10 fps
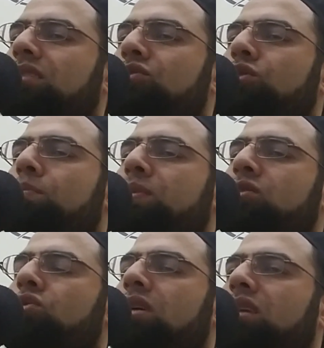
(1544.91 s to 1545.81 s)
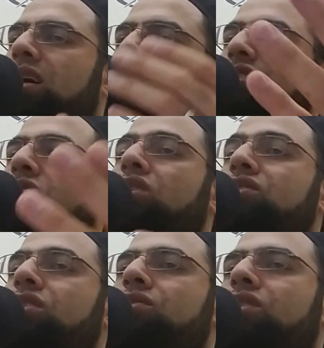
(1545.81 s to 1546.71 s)
to repent to Allah etc
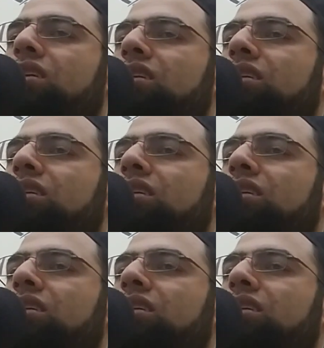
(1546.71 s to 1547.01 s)
etc